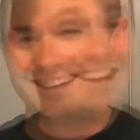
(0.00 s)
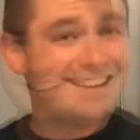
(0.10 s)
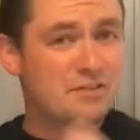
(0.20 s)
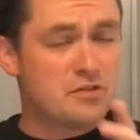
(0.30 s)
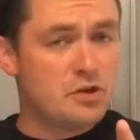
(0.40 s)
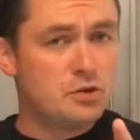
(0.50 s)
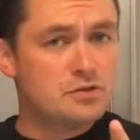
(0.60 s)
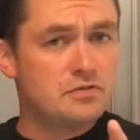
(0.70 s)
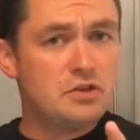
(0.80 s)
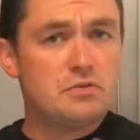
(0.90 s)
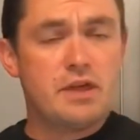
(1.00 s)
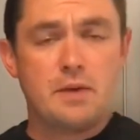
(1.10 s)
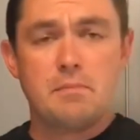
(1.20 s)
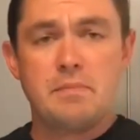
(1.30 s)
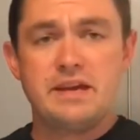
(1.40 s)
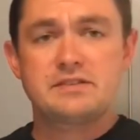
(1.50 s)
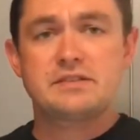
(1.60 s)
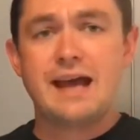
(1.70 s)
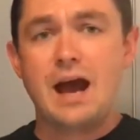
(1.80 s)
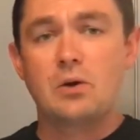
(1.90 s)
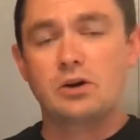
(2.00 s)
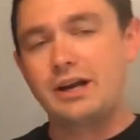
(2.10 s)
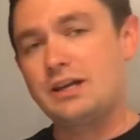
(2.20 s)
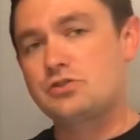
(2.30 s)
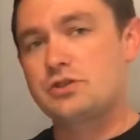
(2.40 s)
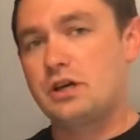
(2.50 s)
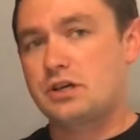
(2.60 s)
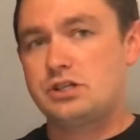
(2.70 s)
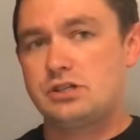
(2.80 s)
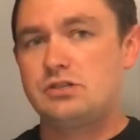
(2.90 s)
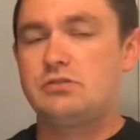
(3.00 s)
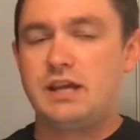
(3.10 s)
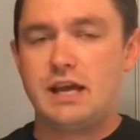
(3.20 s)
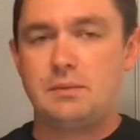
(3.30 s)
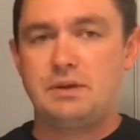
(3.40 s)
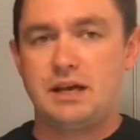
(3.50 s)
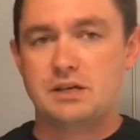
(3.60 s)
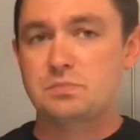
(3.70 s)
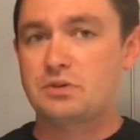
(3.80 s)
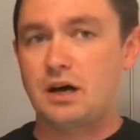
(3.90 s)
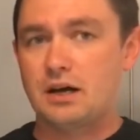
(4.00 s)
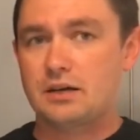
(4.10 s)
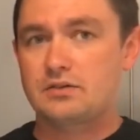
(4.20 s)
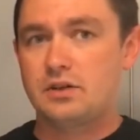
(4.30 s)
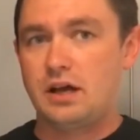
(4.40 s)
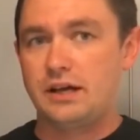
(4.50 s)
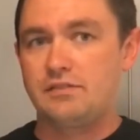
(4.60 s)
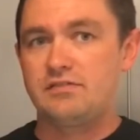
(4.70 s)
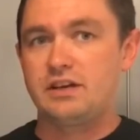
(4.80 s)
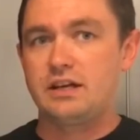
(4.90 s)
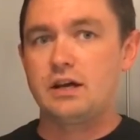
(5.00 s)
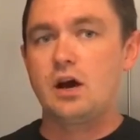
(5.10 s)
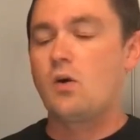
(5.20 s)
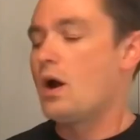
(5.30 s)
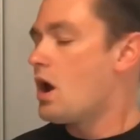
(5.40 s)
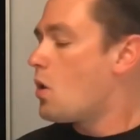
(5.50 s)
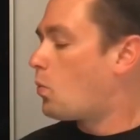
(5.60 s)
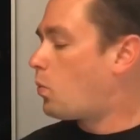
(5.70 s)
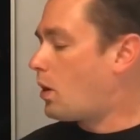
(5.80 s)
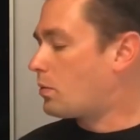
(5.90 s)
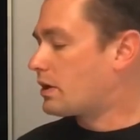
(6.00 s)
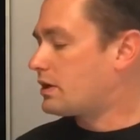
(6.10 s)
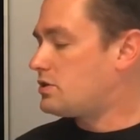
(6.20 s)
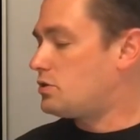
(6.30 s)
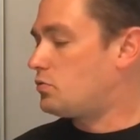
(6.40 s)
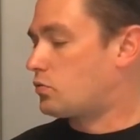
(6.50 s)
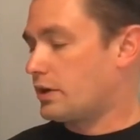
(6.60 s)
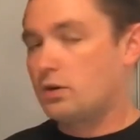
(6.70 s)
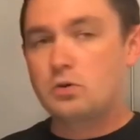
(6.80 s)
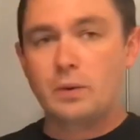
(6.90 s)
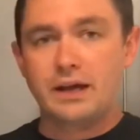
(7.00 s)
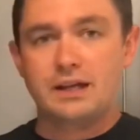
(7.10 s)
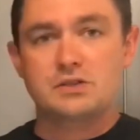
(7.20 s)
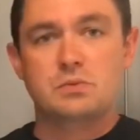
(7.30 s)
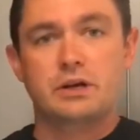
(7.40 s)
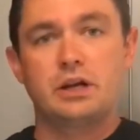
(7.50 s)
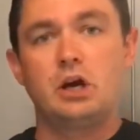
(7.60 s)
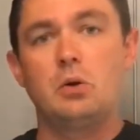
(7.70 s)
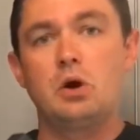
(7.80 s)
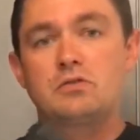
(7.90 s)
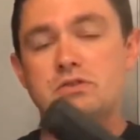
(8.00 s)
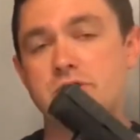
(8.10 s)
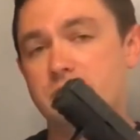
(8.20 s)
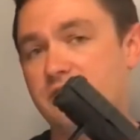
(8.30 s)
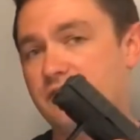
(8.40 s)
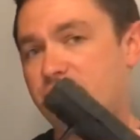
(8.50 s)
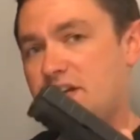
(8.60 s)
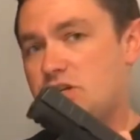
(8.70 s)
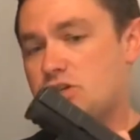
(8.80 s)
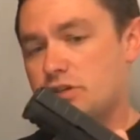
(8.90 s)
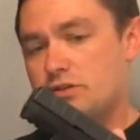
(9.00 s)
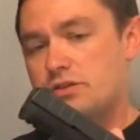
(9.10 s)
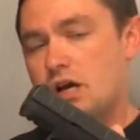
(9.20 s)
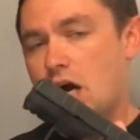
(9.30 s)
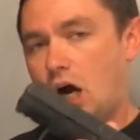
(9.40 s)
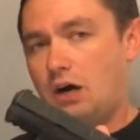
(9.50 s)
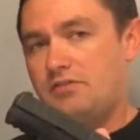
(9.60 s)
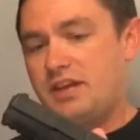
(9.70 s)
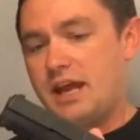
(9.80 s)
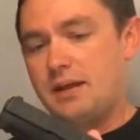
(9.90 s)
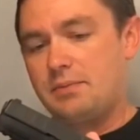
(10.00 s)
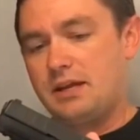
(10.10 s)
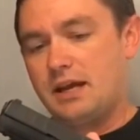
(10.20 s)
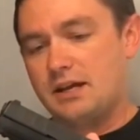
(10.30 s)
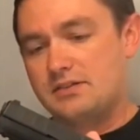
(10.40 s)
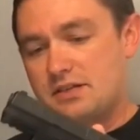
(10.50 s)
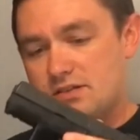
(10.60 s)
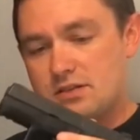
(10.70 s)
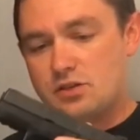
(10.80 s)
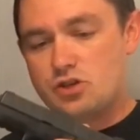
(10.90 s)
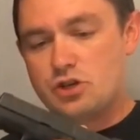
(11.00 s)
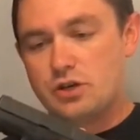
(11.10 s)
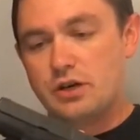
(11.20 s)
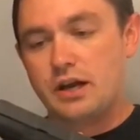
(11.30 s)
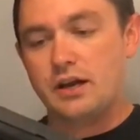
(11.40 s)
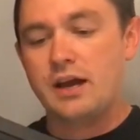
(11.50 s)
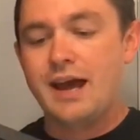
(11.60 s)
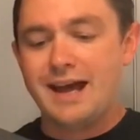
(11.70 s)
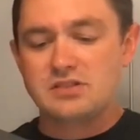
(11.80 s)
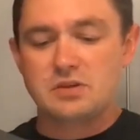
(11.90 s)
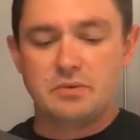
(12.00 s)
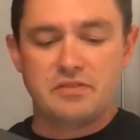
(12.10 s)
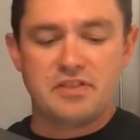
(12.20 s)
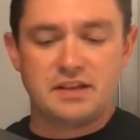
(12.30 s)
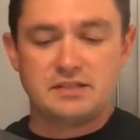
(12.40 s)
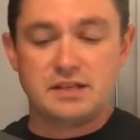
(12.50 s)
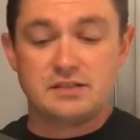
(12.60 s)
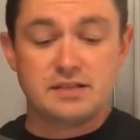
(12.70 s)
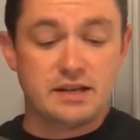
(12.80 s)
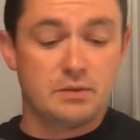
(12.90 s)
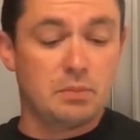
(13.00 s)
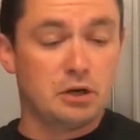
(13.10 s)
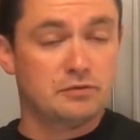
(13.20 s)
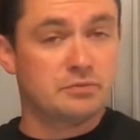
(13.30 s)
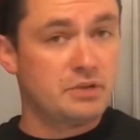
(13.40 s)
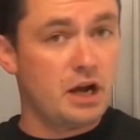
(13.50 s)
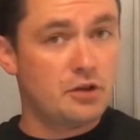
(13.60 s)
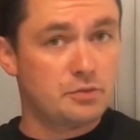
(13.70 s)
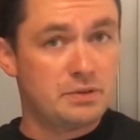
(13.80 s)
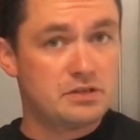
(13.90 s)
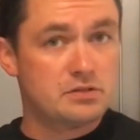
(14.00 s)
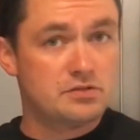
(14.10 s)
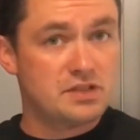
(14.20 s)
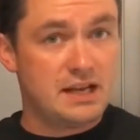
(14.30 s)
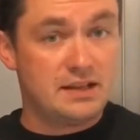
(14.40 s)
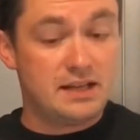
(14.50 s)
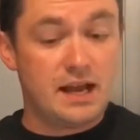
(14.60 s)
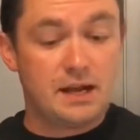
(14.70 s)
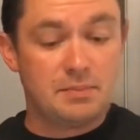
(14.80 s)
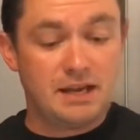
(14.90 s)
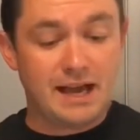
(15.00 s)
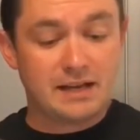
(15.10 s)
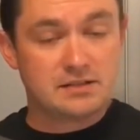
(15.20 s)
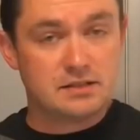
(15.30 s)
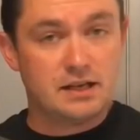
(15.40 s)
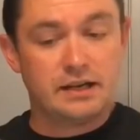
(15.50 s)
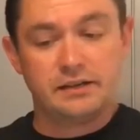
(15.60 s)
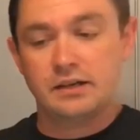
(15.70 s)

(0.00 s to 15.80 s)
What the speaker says: Now, for those of you that missed our introduction to the APX product line video, what we're going to do real quick is we're going to go over some of the features of the APX Centurion and some of the things that set it apart from the other pistols in the APX line.